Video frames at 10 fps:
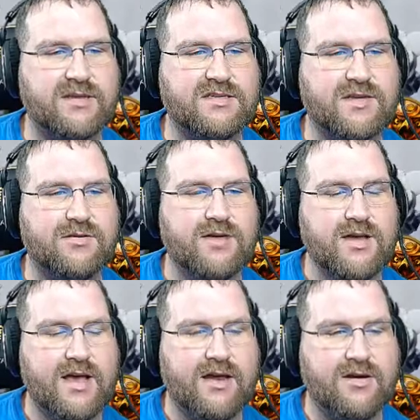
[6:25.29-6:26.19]
Stone,
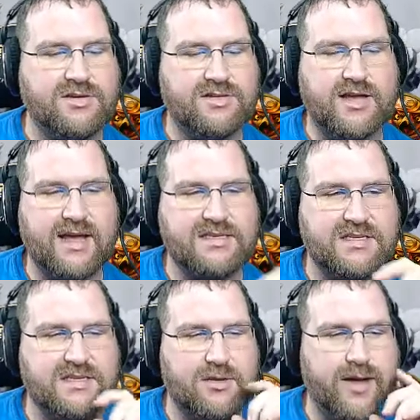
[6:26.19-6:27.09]
and also cast the
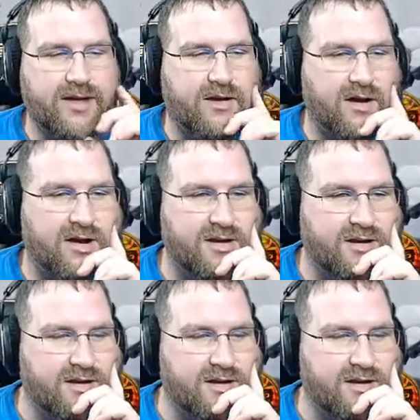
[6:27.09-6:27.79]
Sobek card